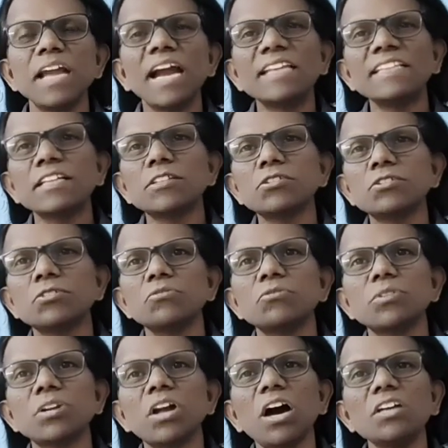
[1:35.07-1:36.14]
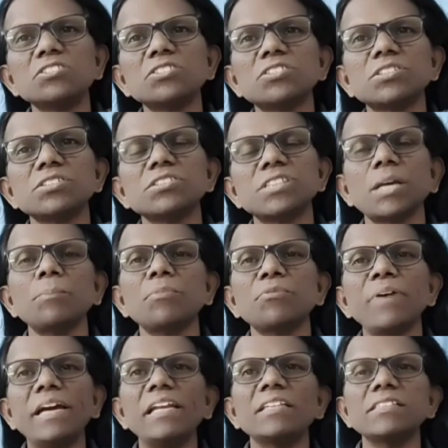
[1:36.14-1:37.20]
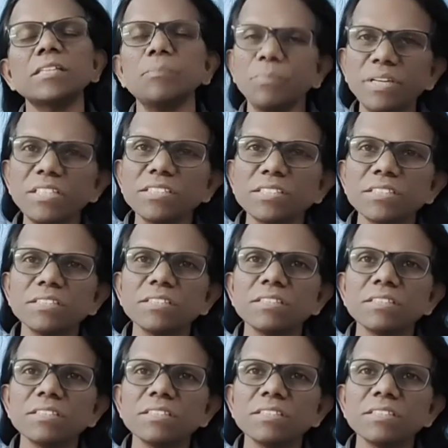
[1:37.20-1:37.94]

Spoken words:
and the last step, final step is